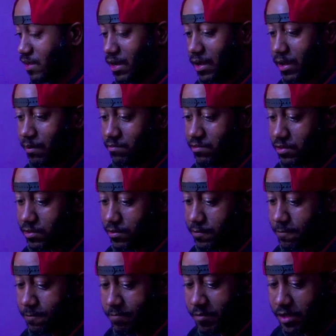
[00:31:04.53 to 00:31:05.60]
time
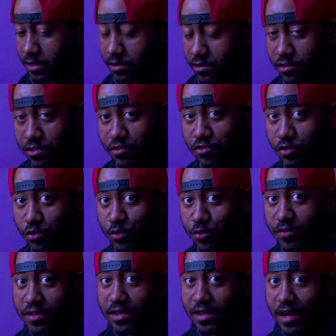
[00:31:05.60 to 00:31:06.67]
to do
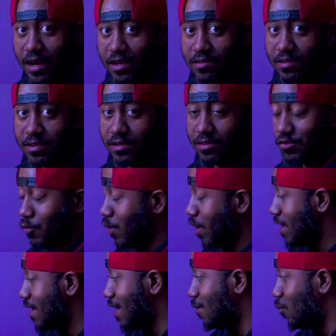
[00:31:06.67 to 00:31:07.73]
the content the
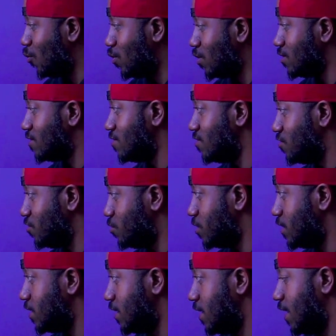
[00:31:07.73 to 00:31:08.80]
way I want to do
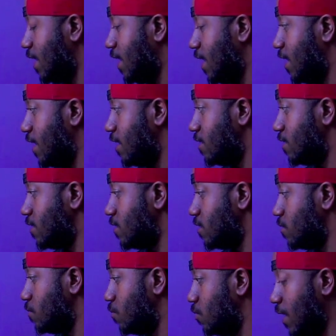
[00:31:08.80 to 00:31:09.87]
it, and
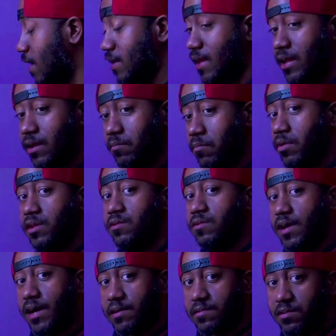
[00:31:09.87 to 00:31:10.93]
when I can bring you
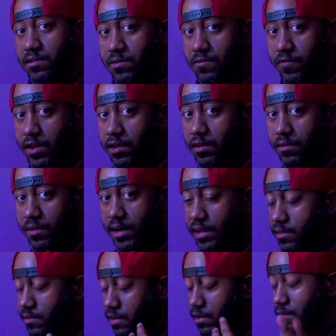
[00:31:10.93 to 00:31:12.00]
guys a good video that
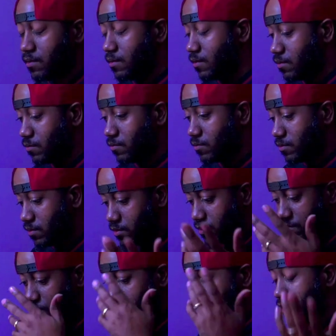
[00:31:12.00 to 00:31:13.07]
I think
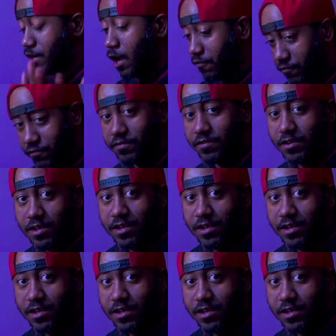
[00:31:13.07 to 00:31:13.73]
is good enough,